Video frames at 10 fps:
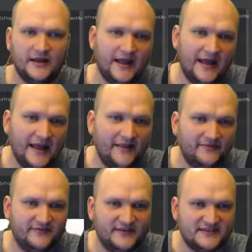And
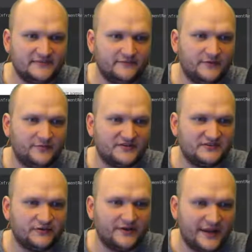this
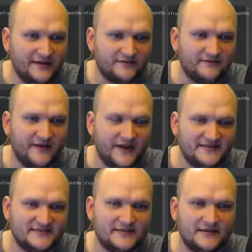repository
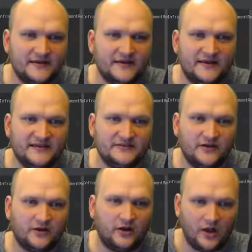interface is not a
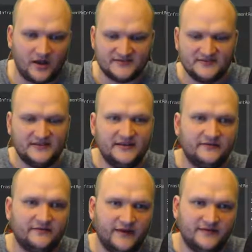class, it's an
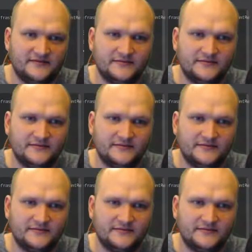interface.